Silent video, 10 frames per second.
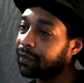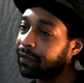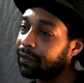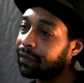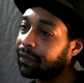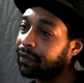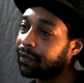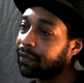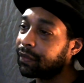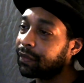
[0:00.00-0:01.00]

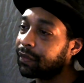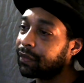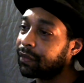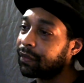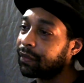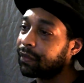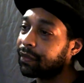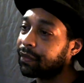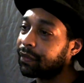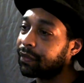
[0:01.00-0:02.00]

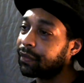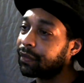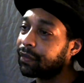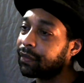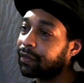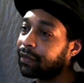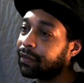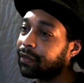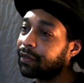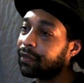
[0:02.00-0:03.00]

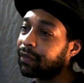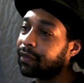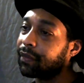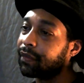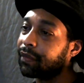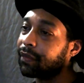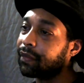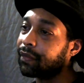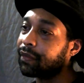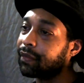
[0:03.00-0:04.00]

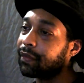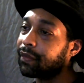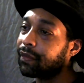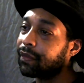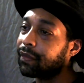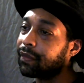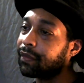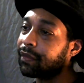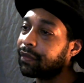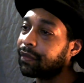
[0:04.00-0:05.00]

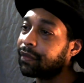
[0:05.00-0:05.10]
Nothing is said.